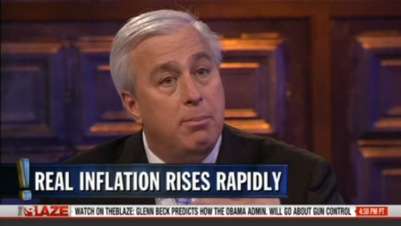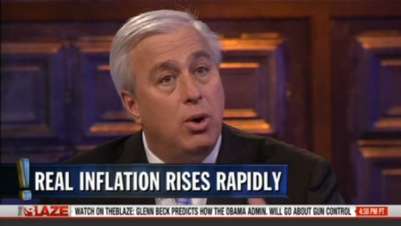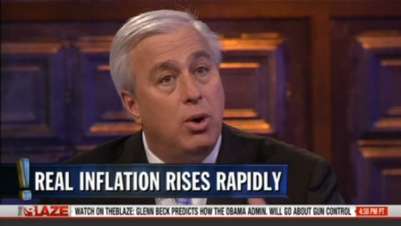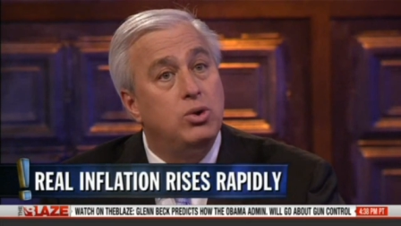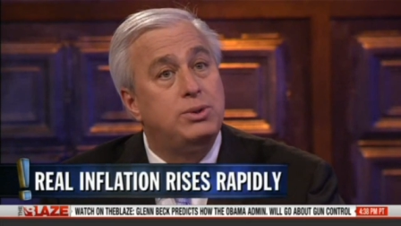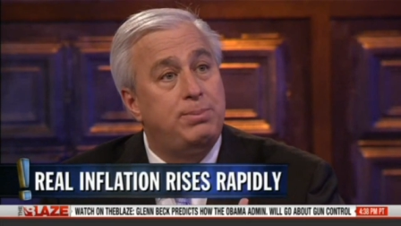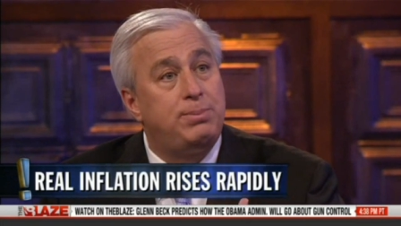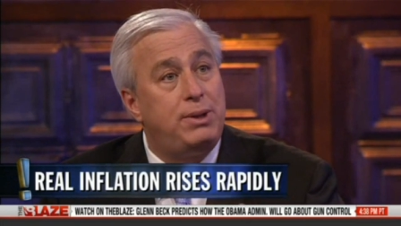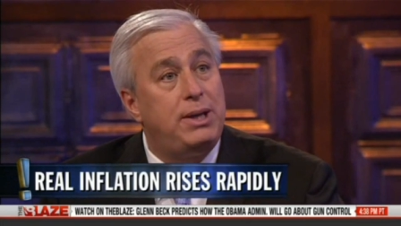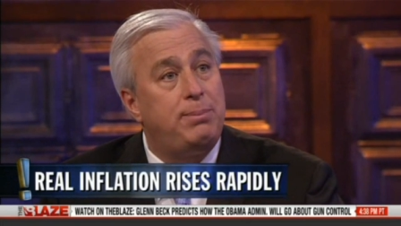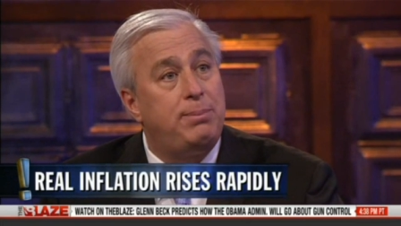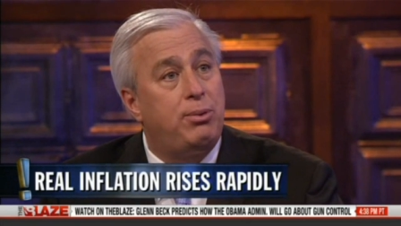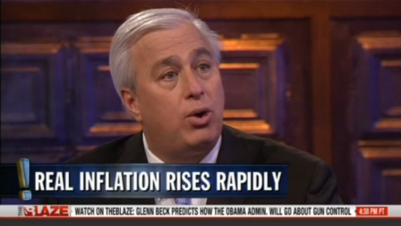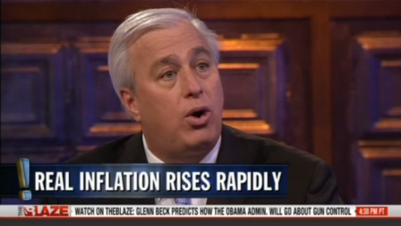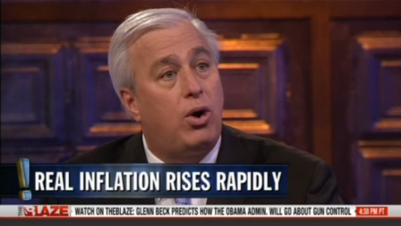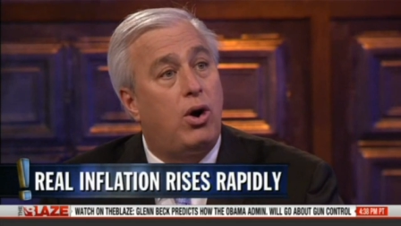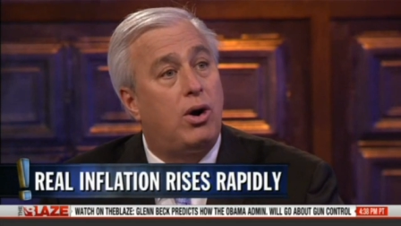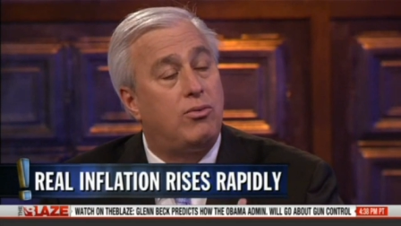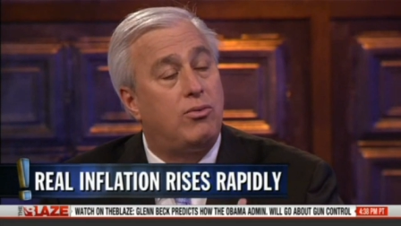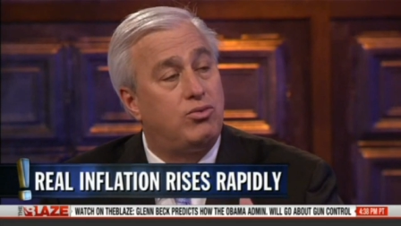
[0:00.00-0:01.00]
most
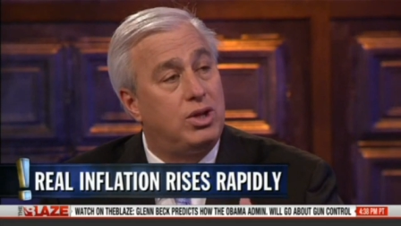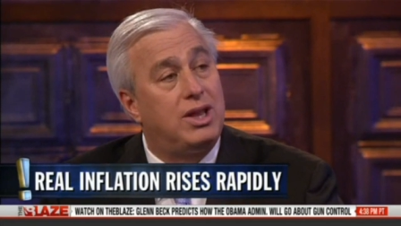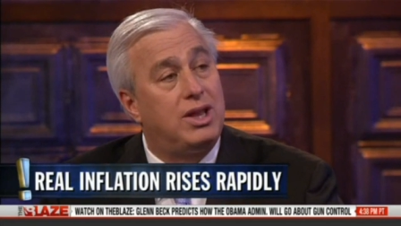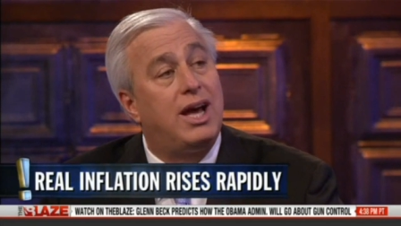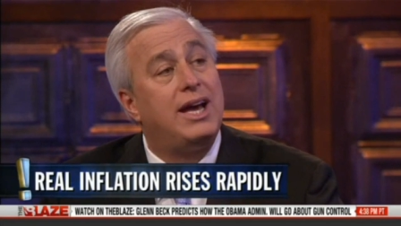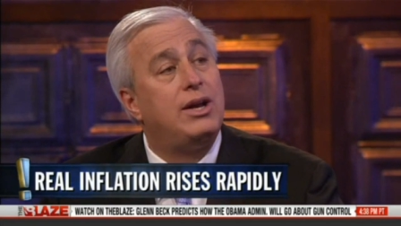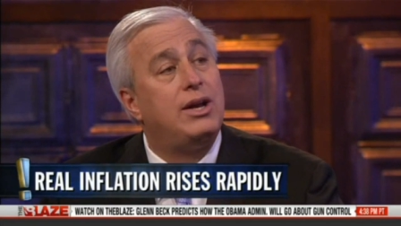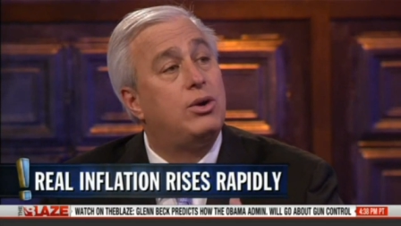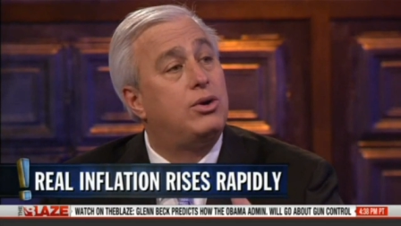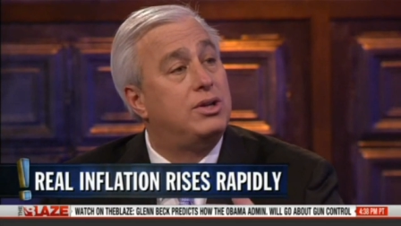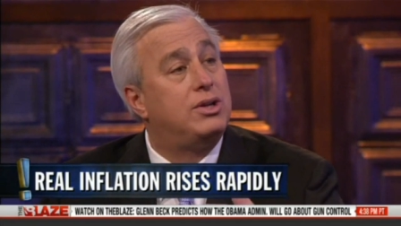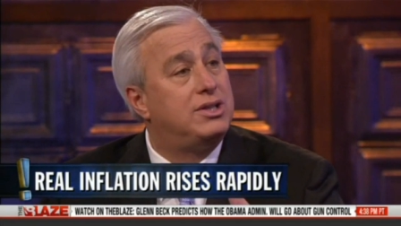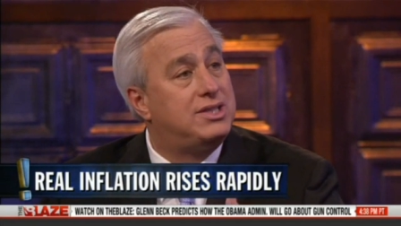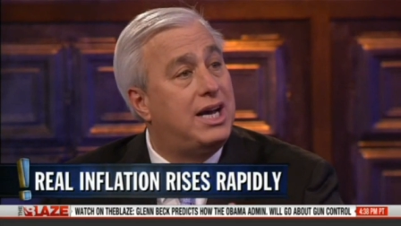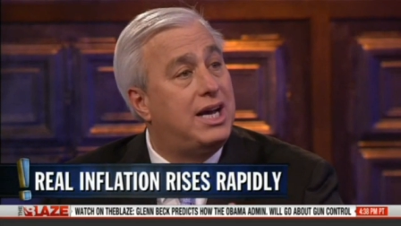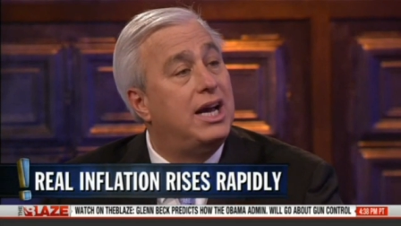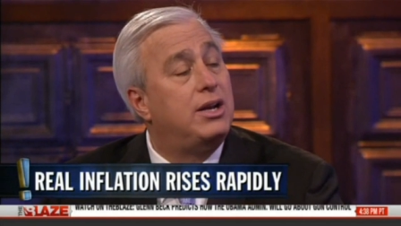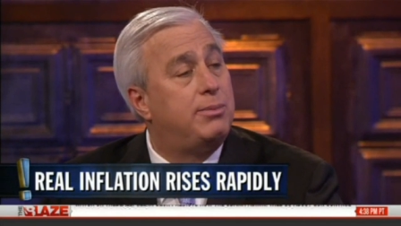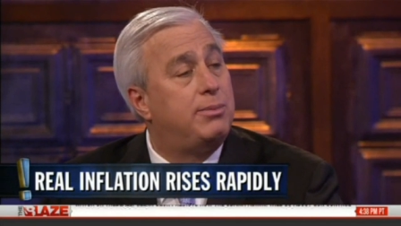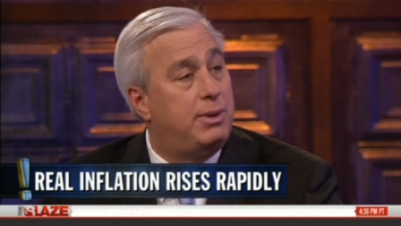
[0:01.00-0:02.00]
people are reliant on
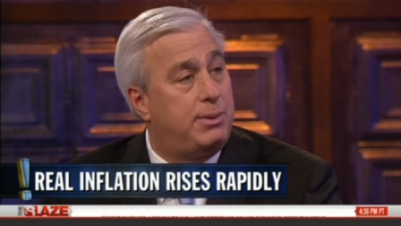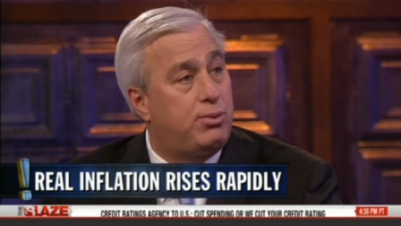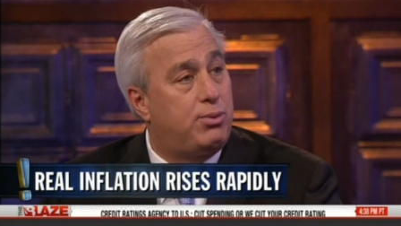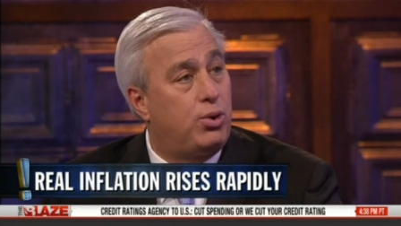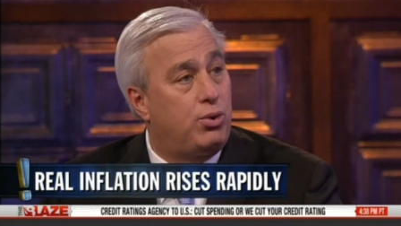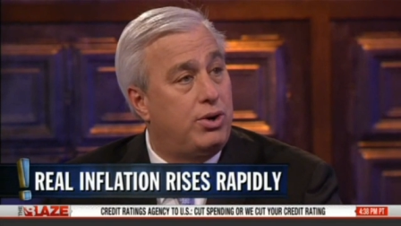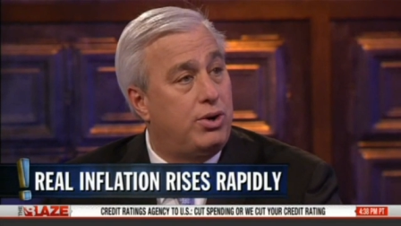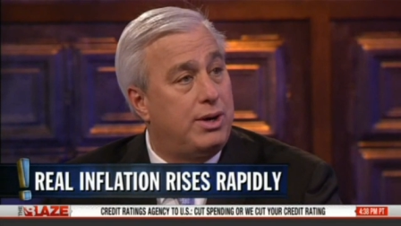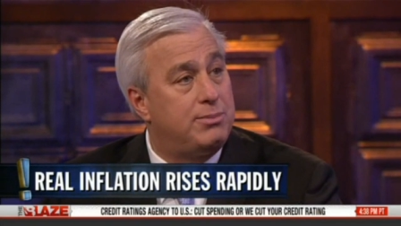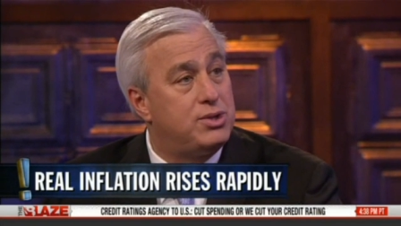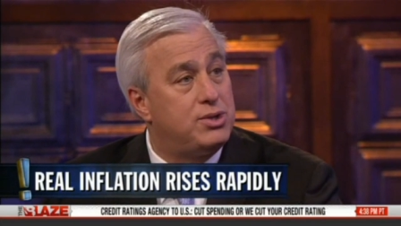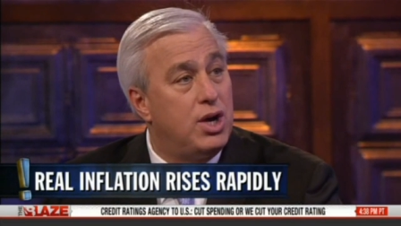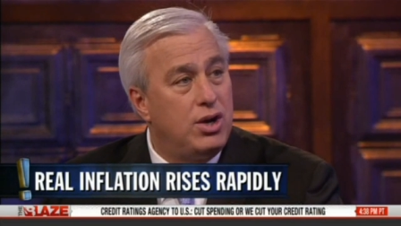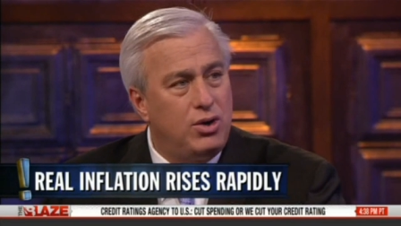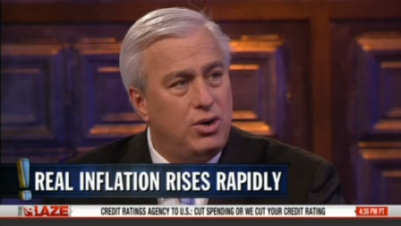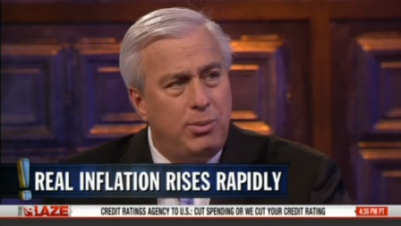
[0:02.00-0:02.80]
entitlement programs.